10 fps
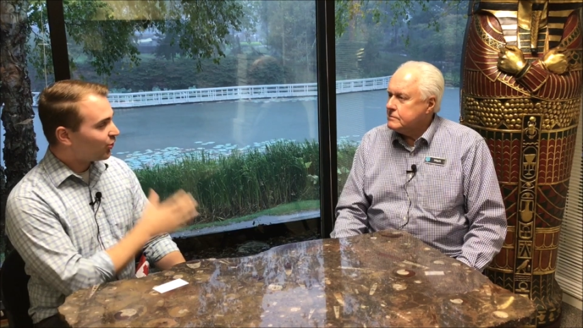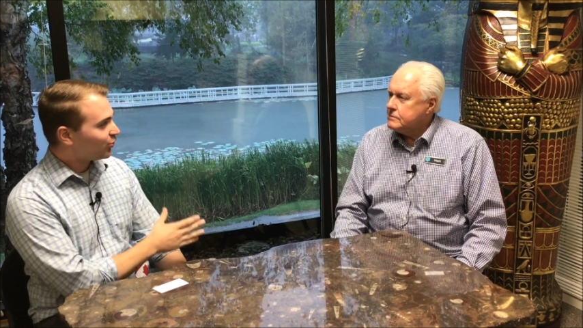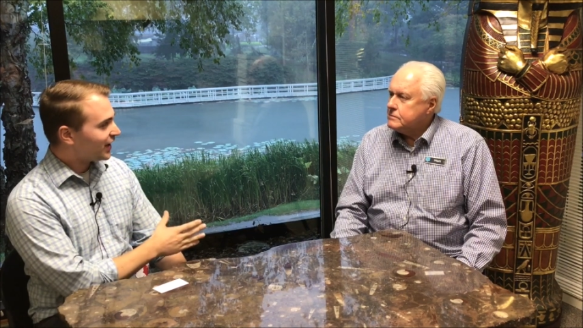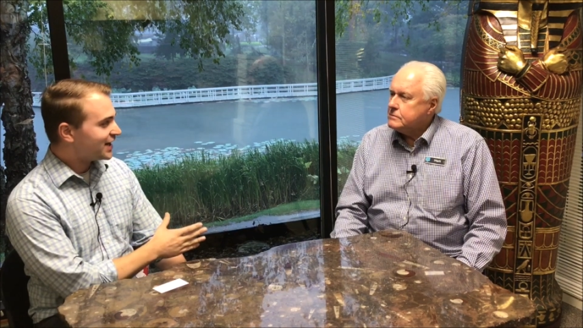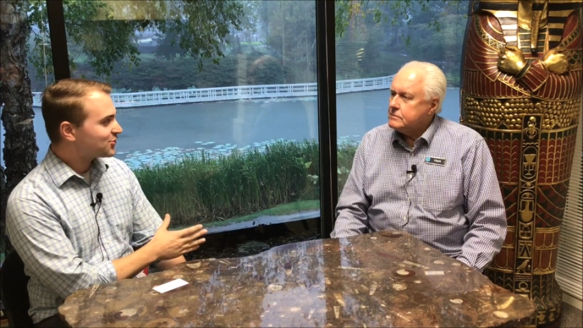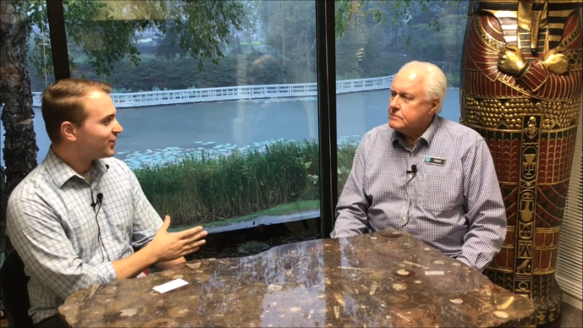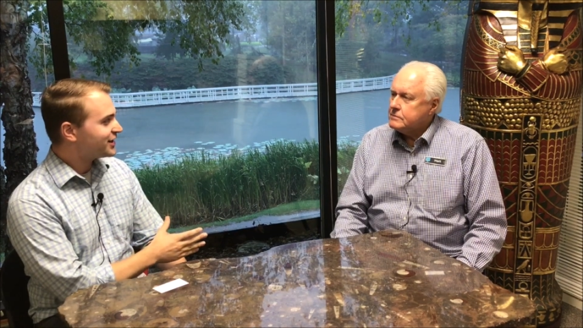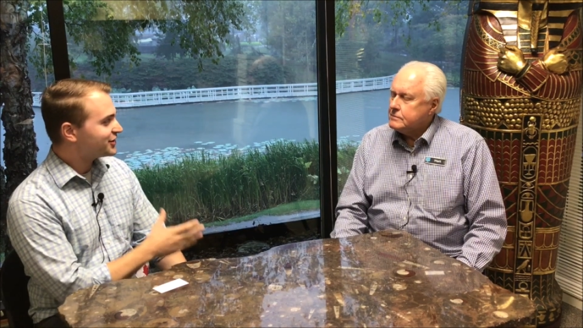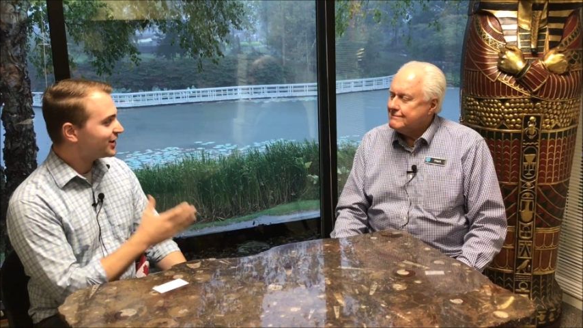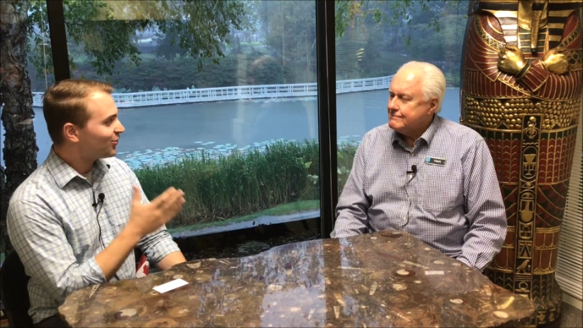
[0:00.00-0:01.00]
Speaker 1: So
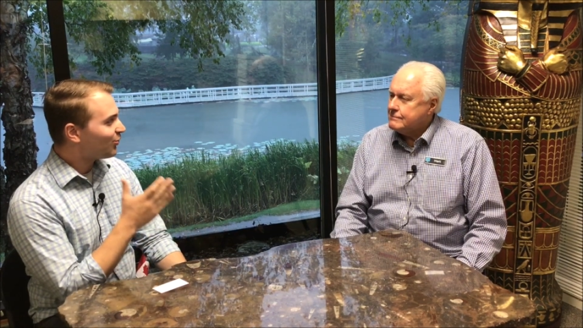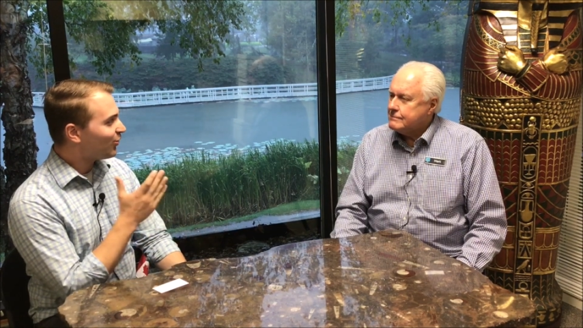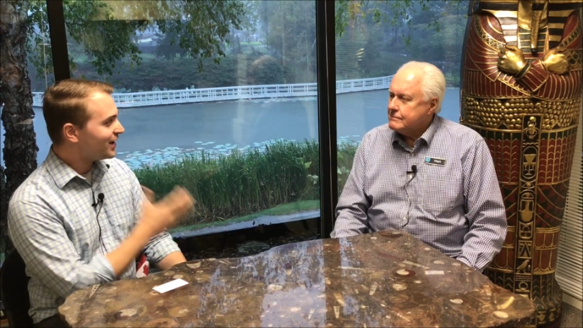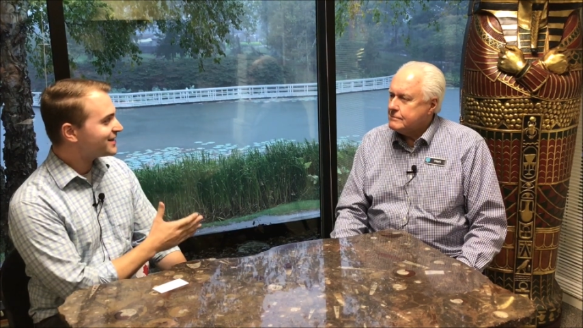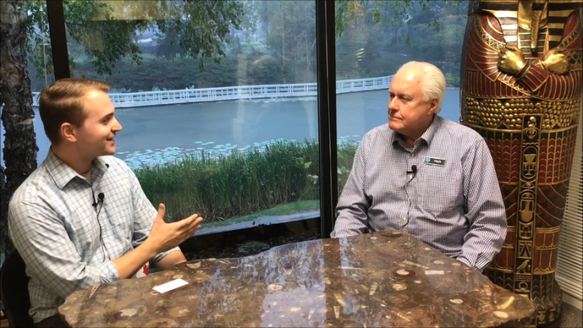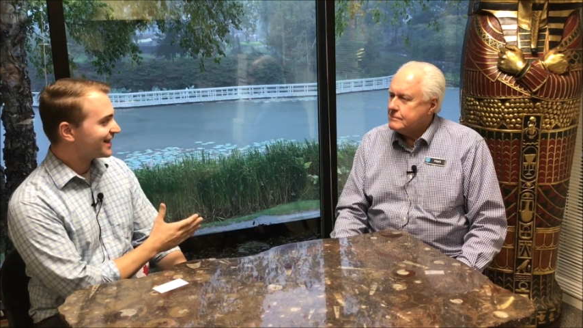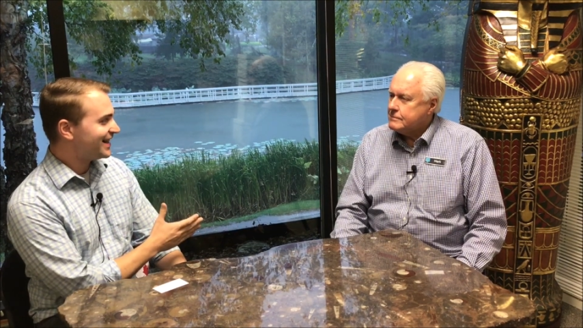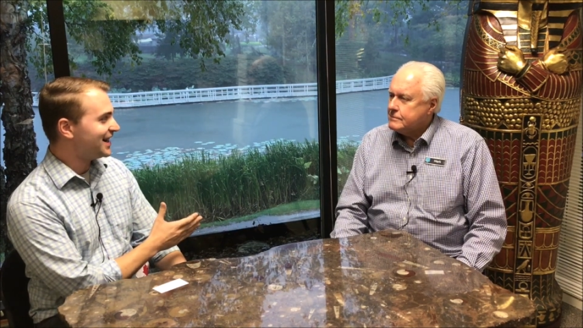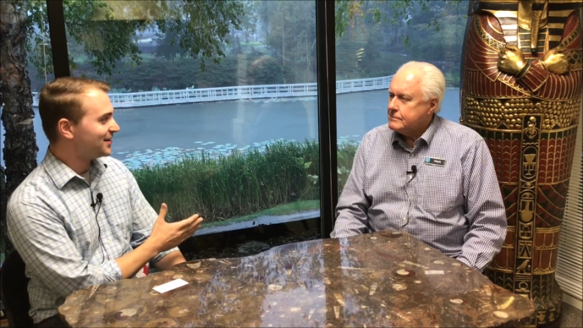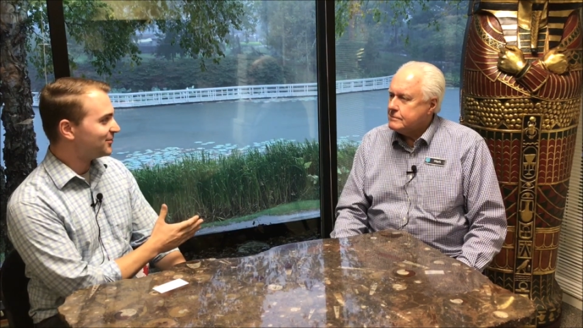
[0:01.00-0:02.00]
last question,
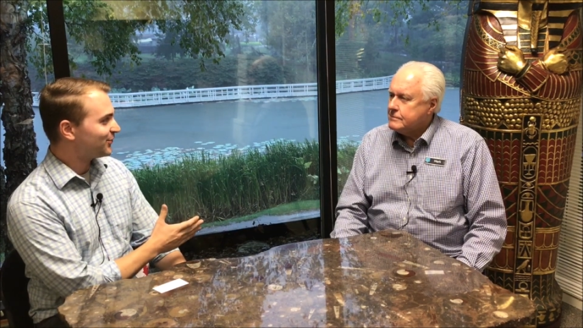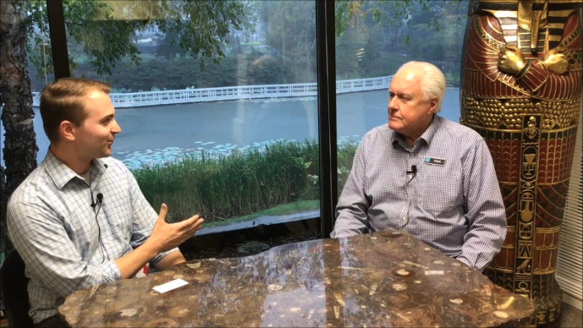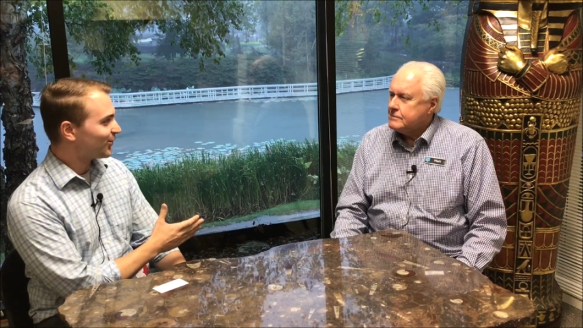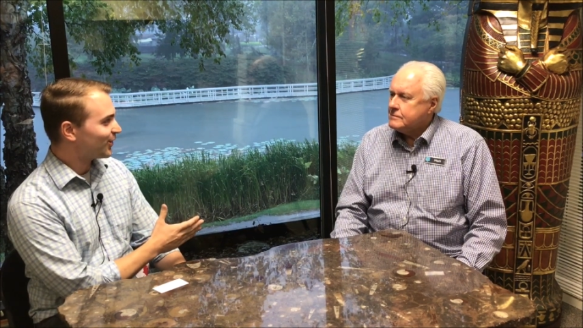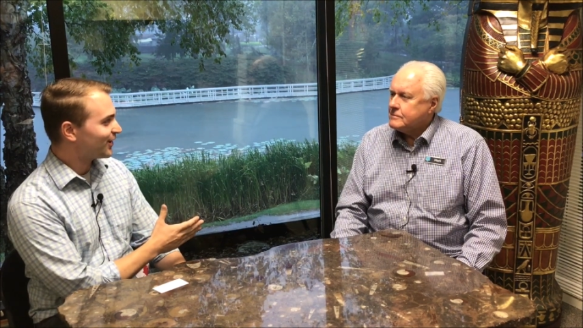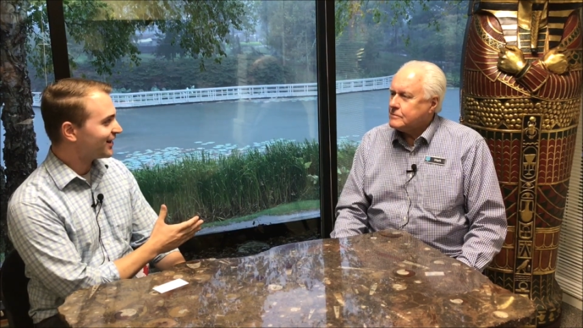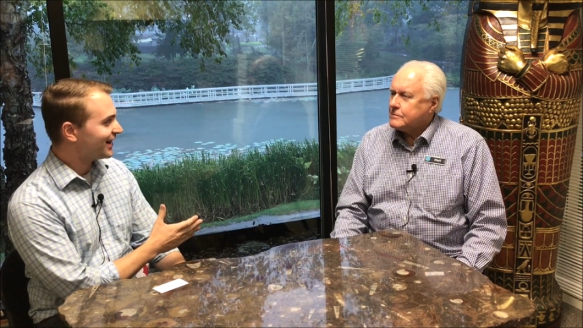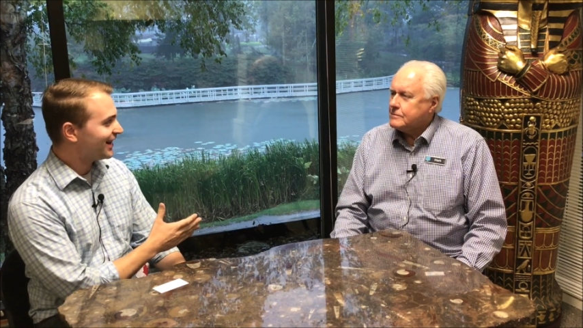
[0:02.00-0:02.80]
what's to come for